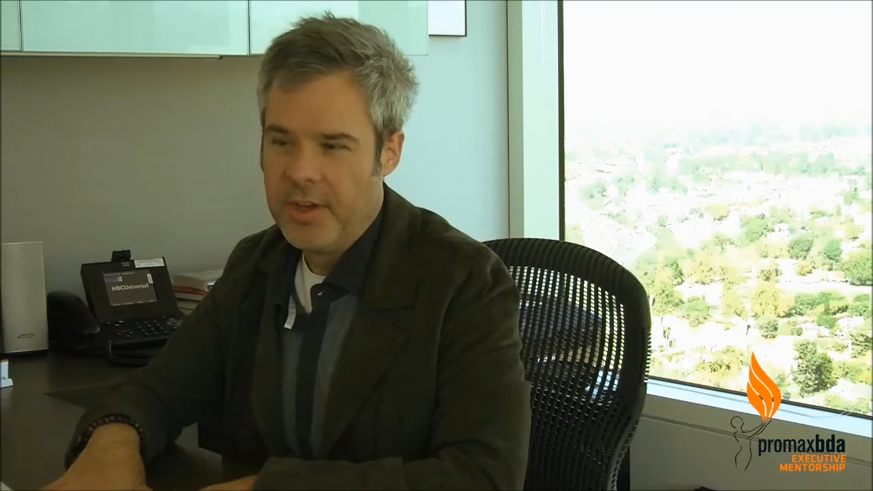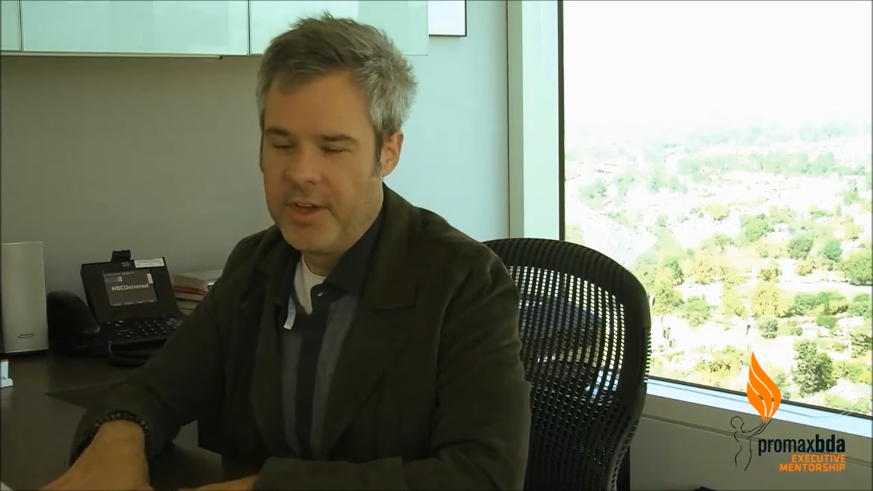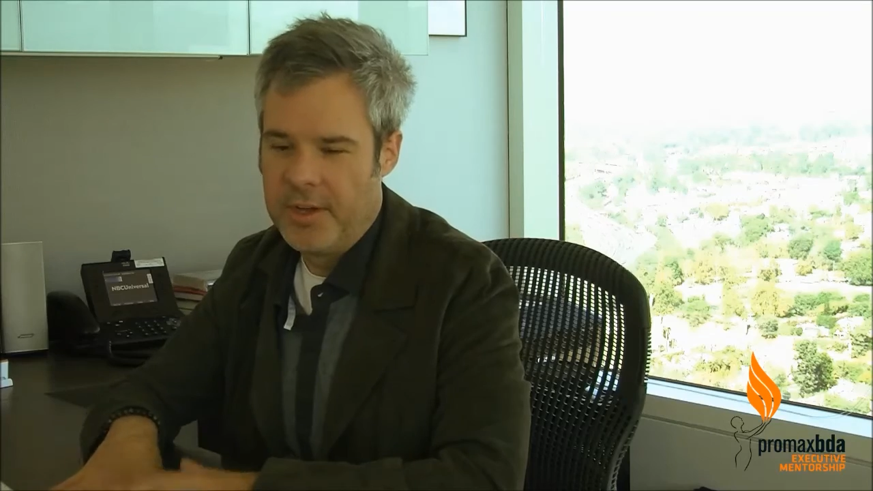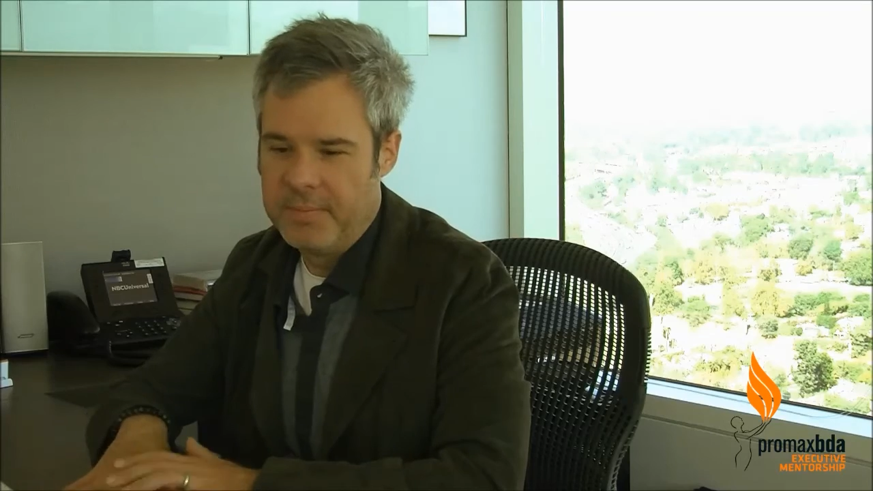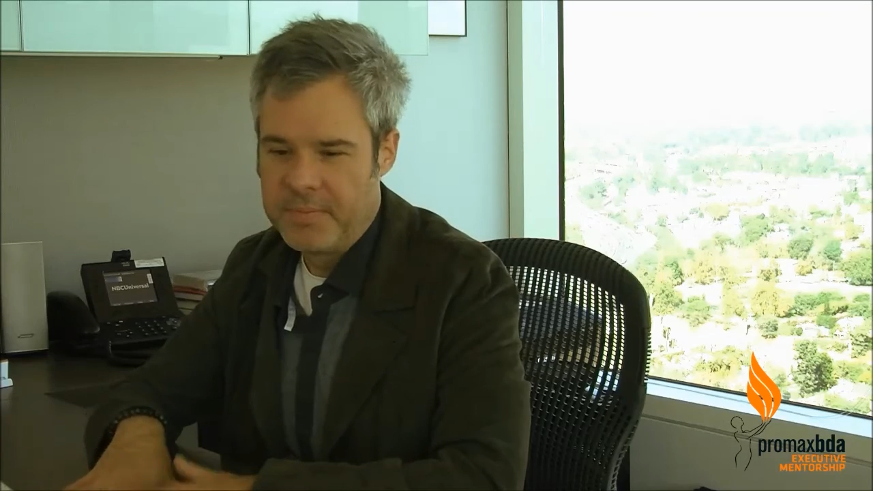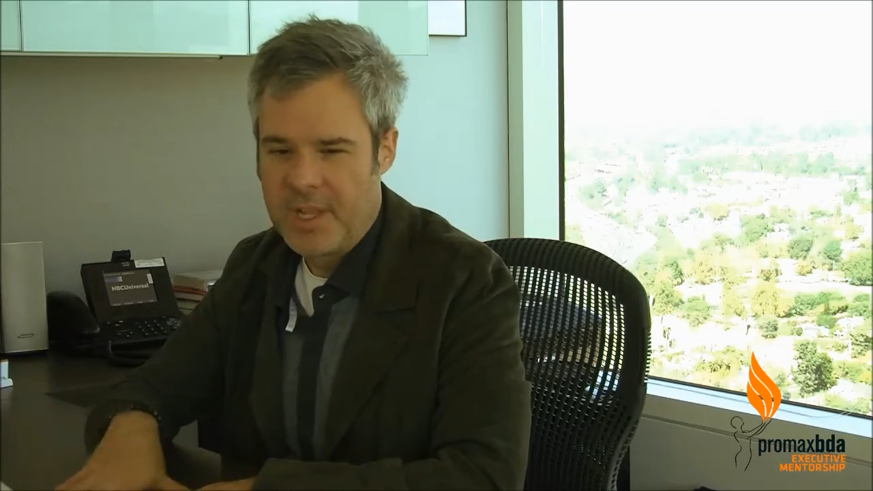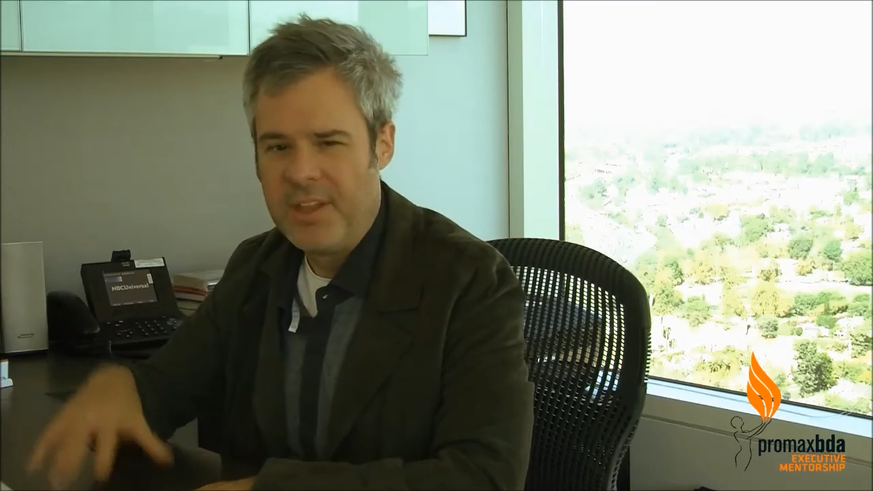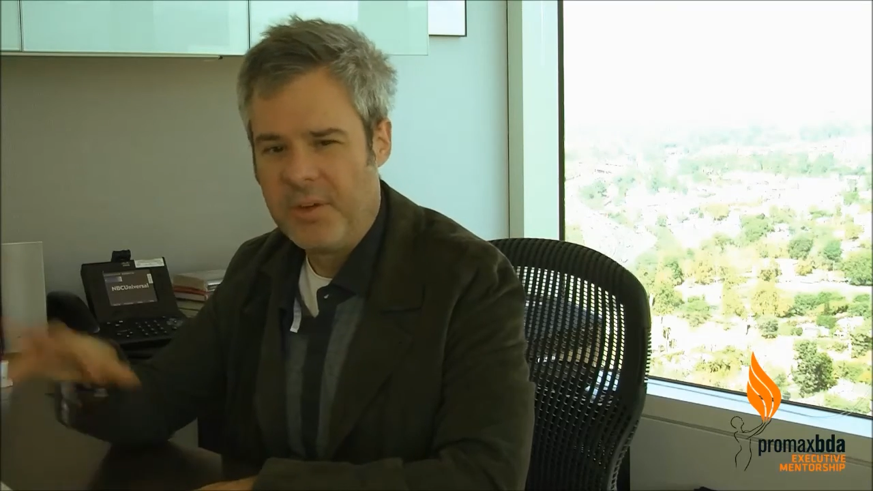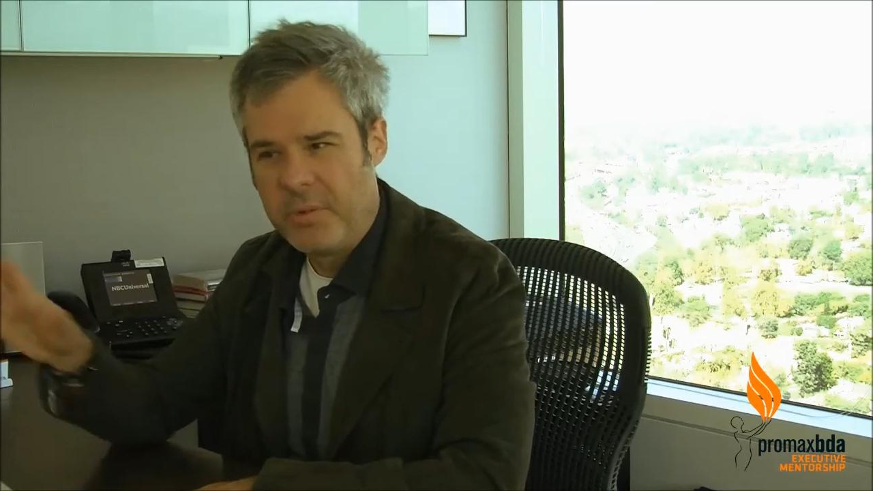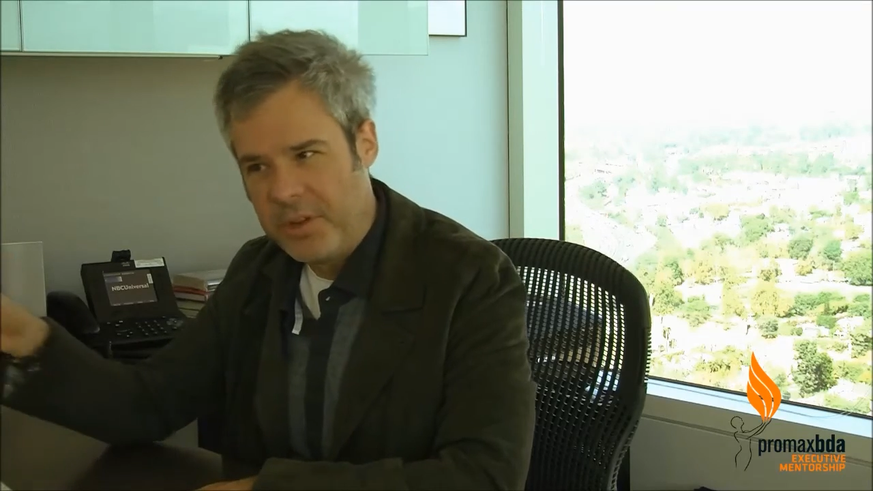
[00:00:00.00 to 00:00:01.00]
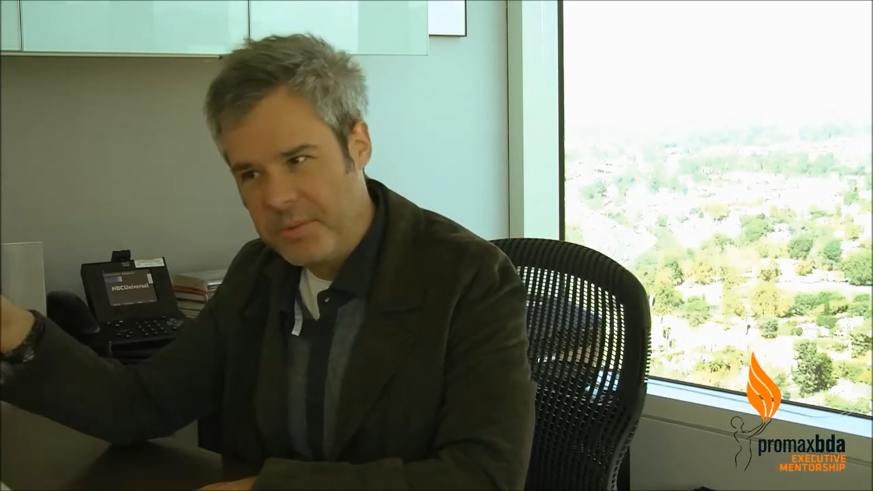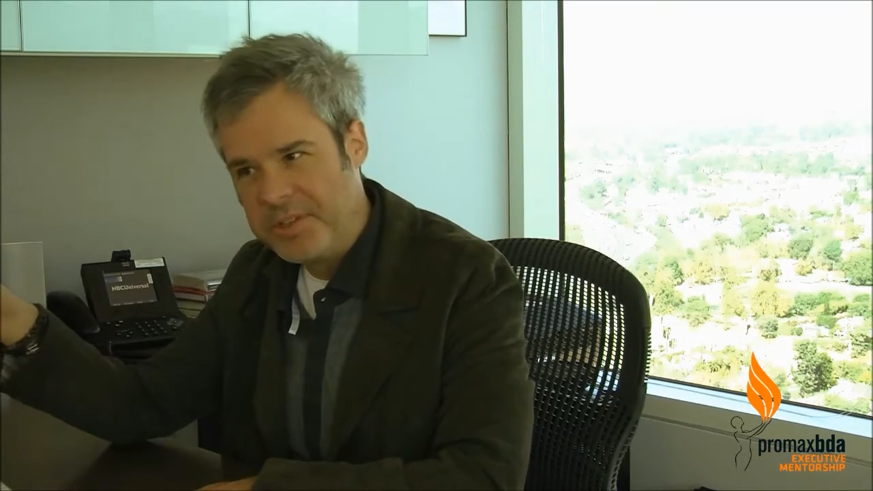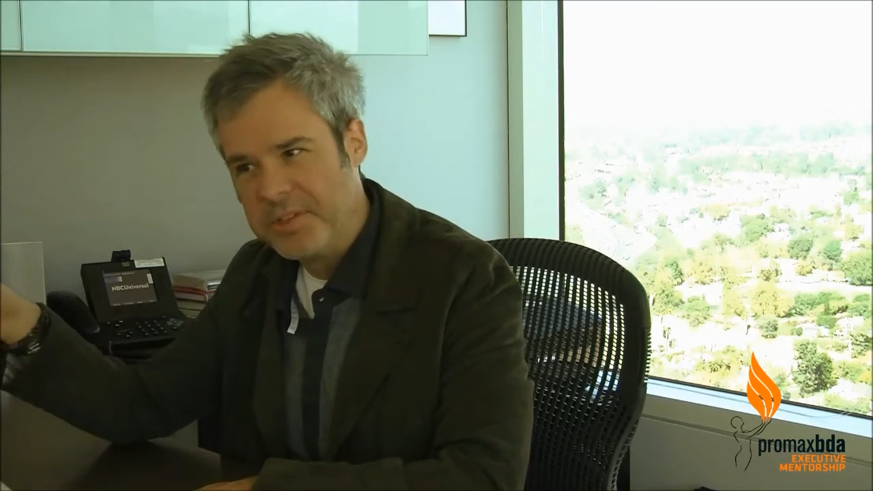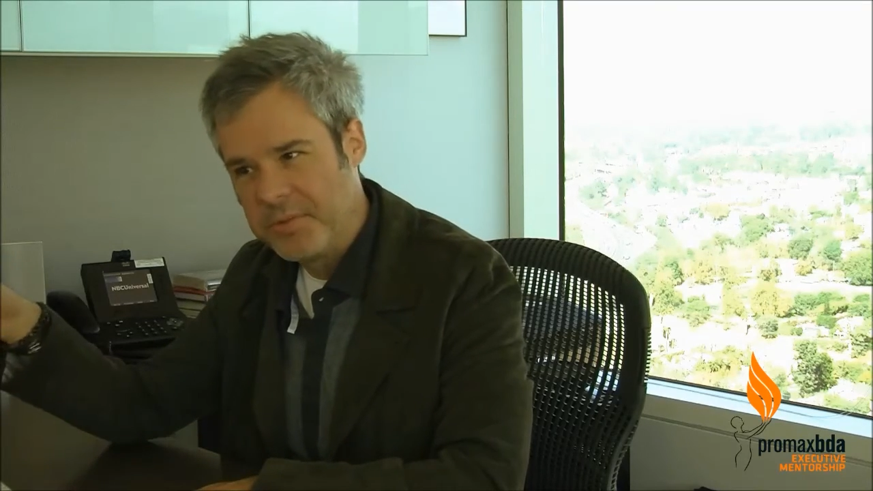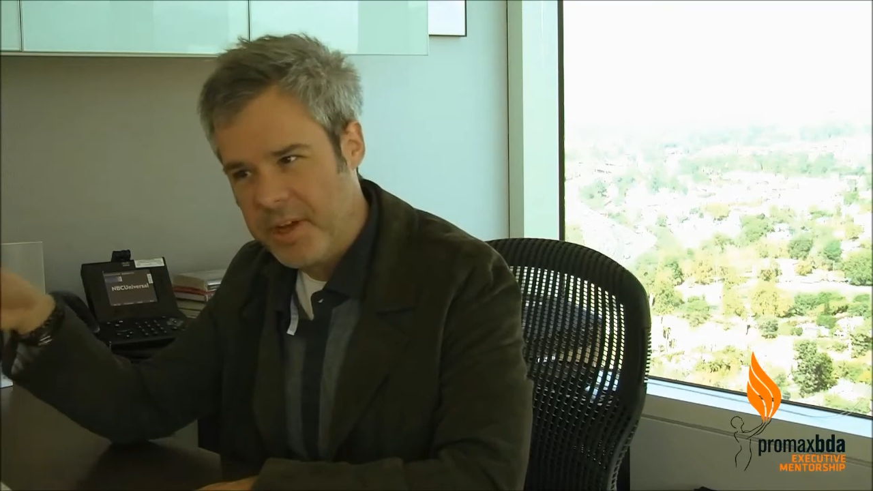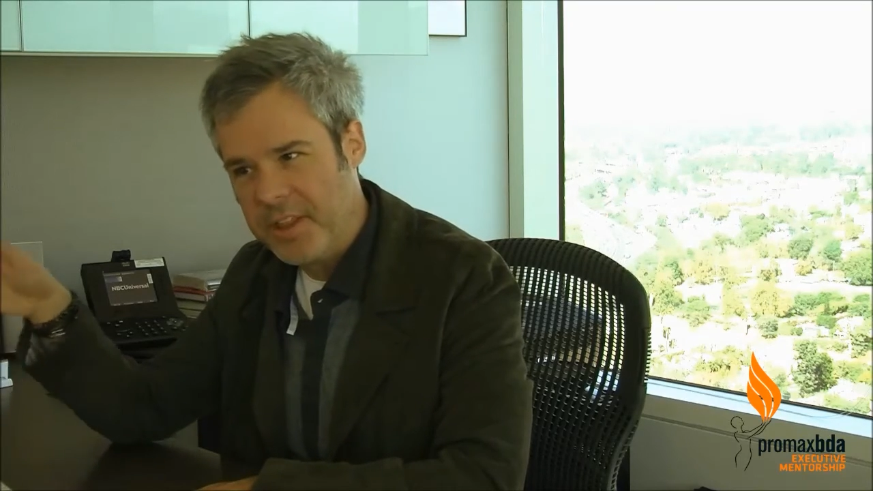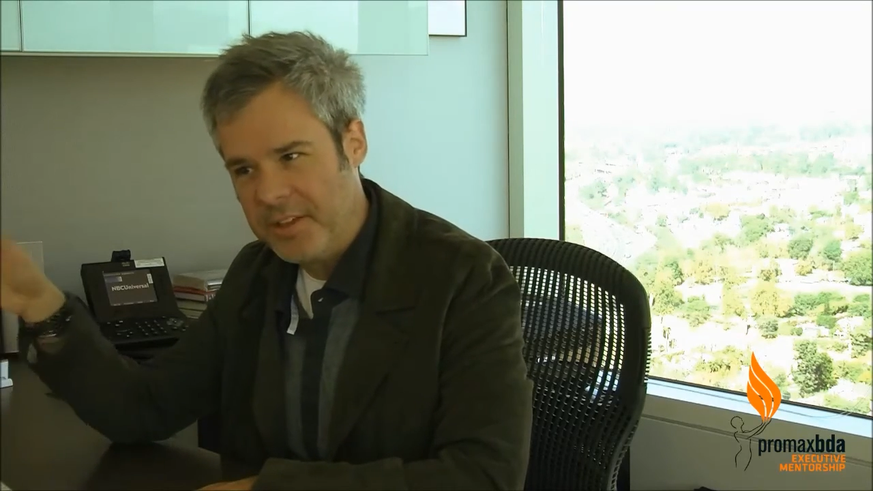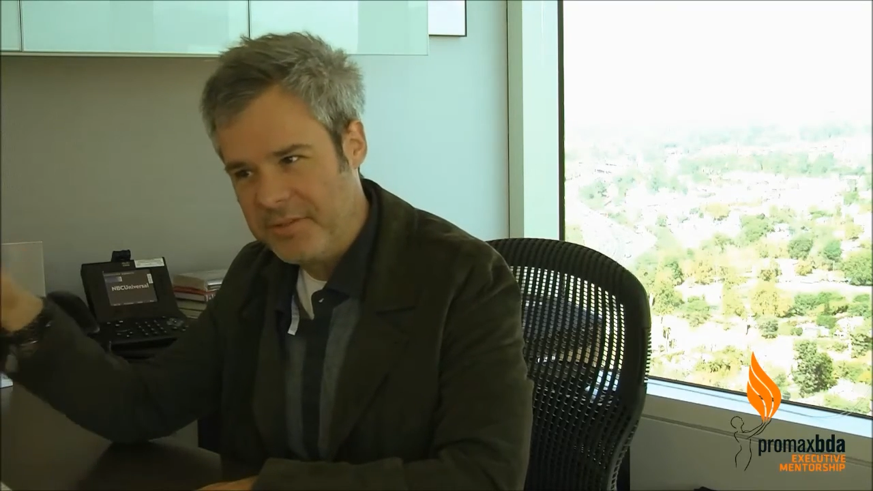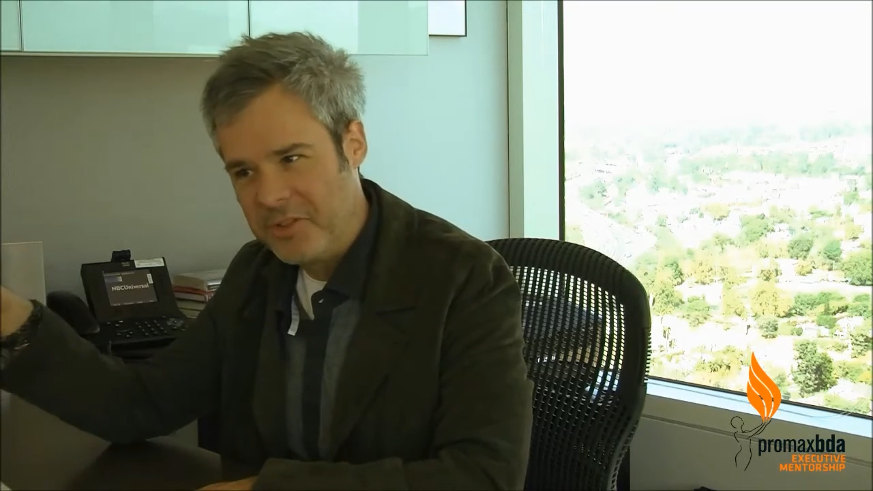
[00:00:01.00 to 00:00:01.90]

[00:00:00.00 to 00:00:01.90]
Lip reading: I think one of the reasons why the